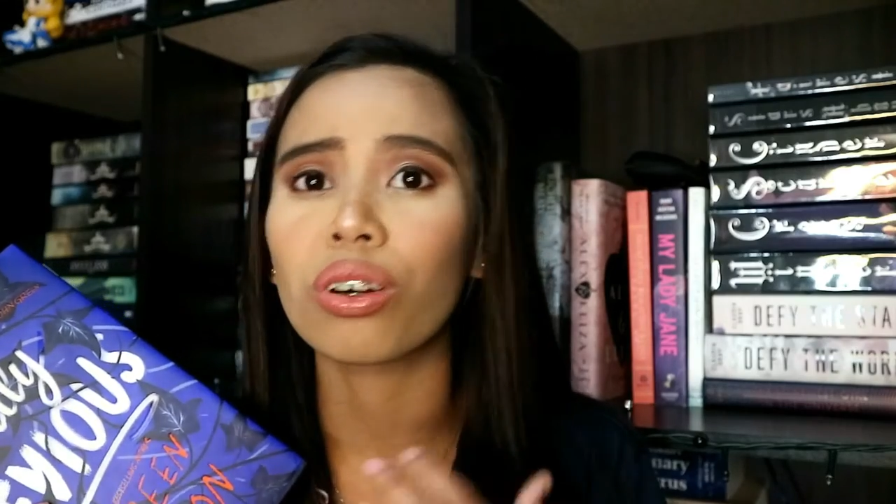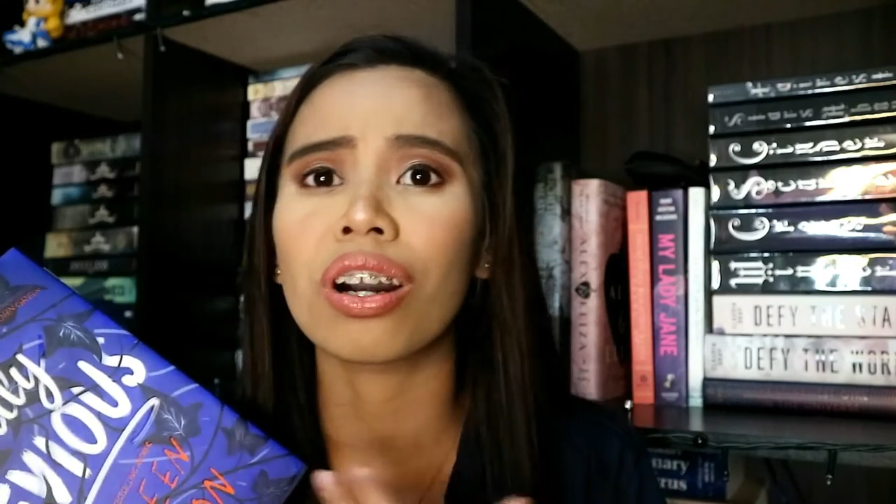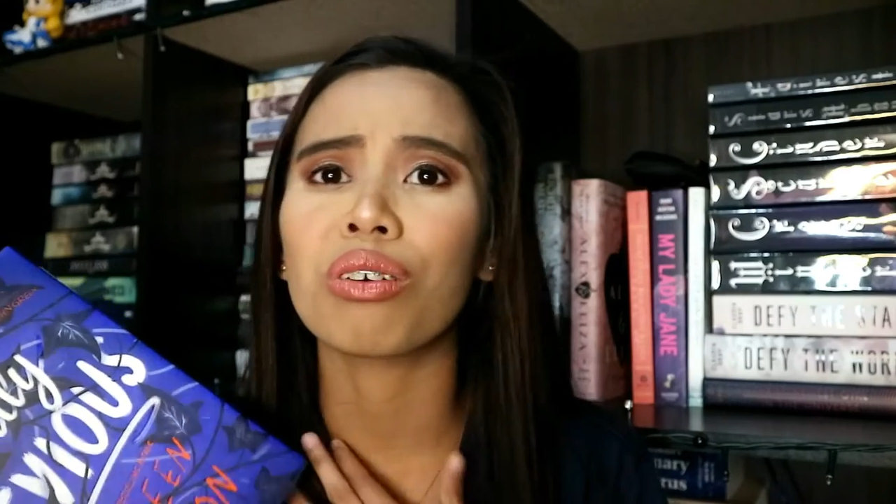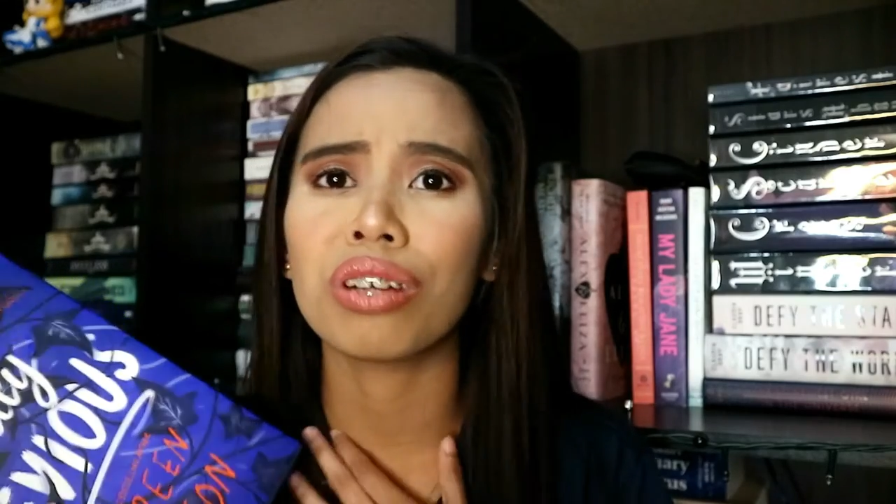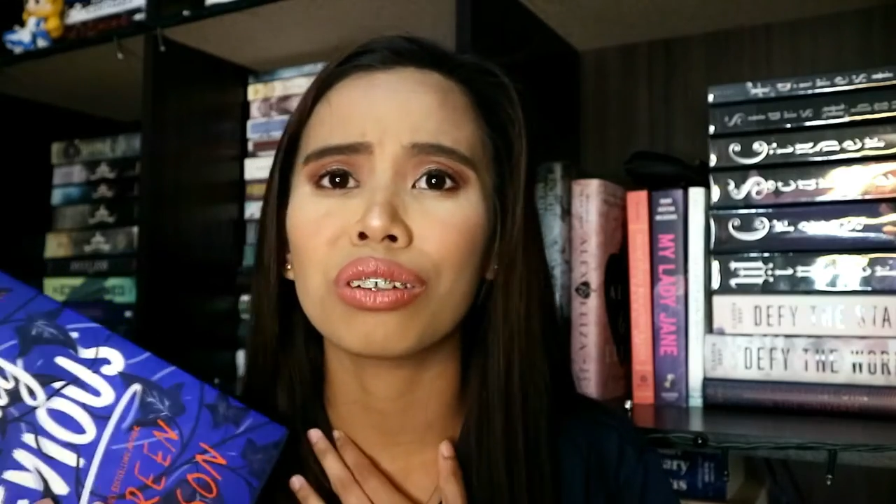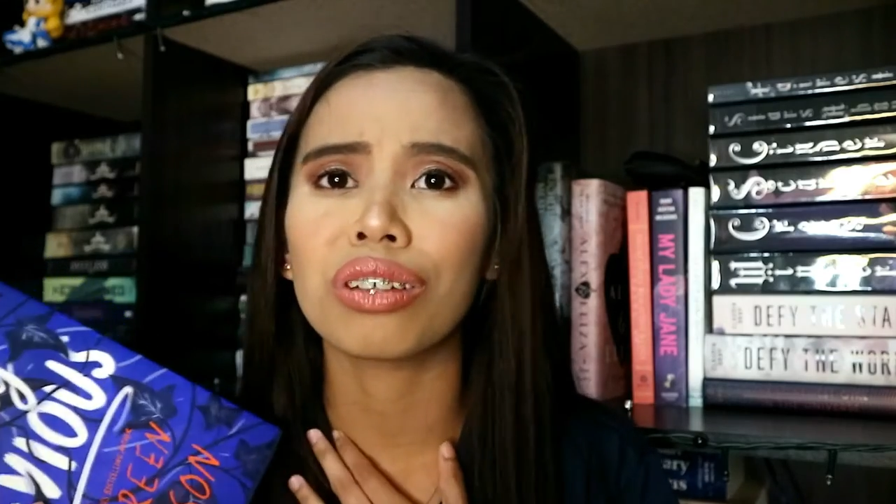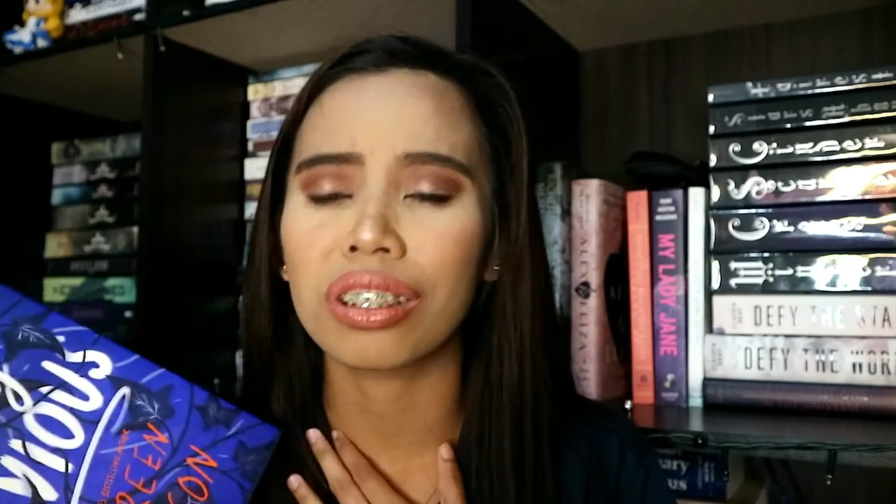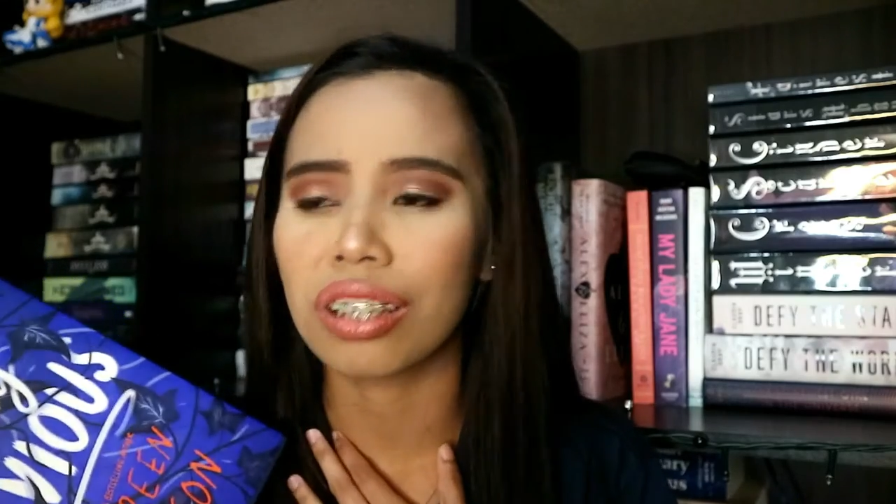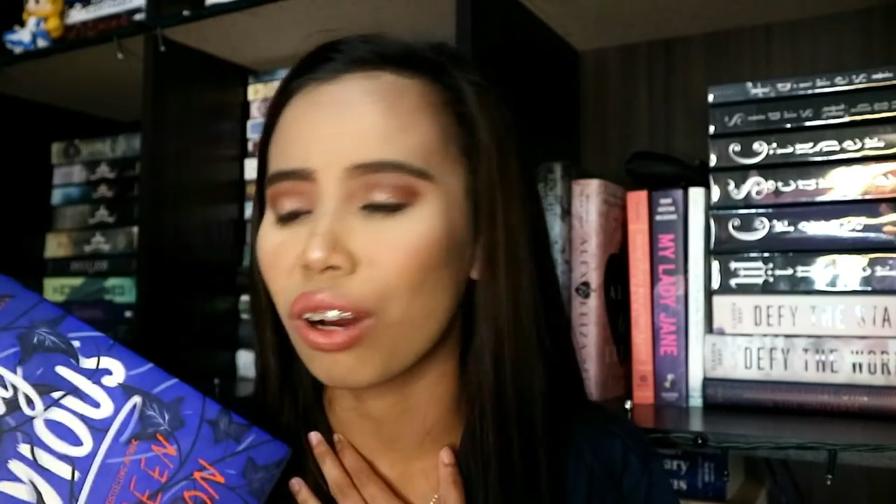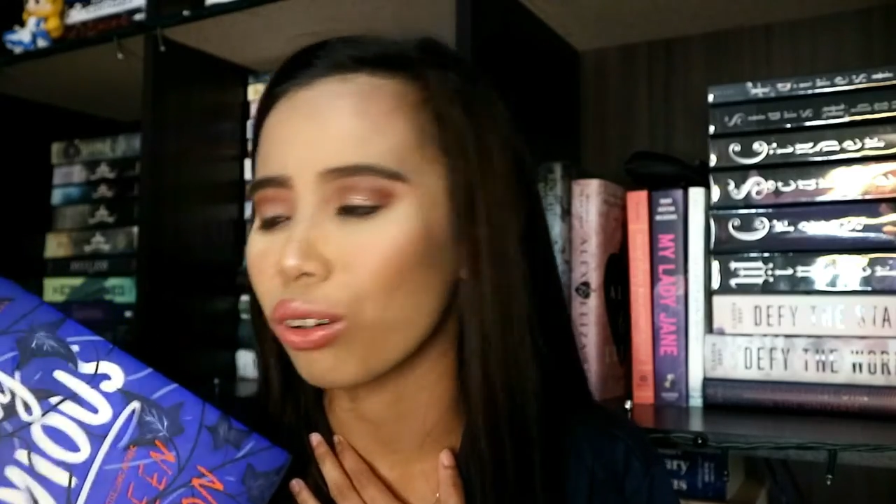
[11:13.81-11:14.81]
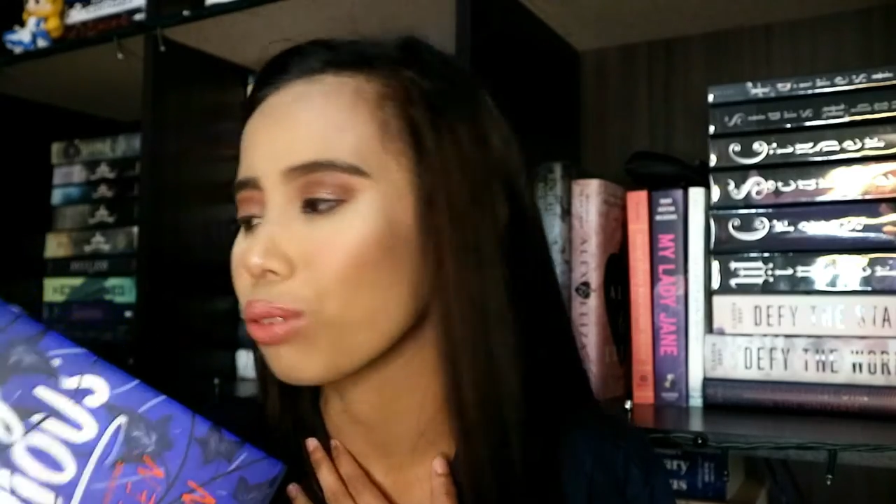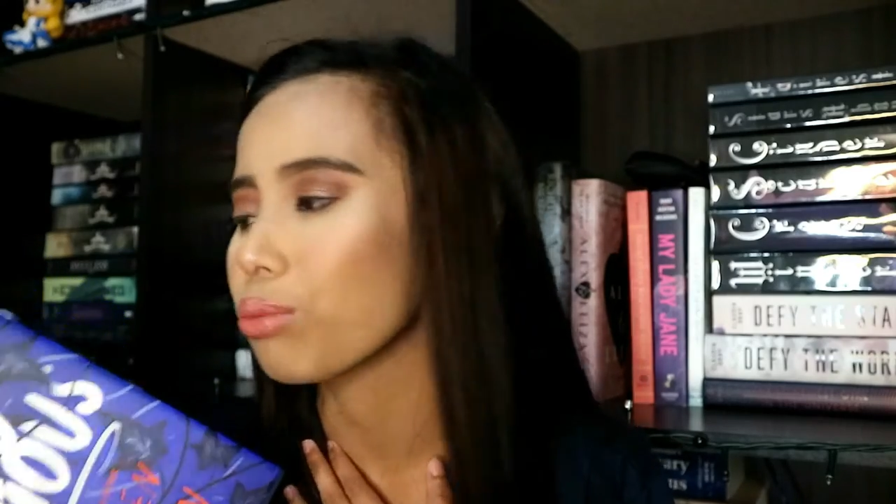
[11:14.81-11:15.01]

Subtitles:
or ako lang yung natakot.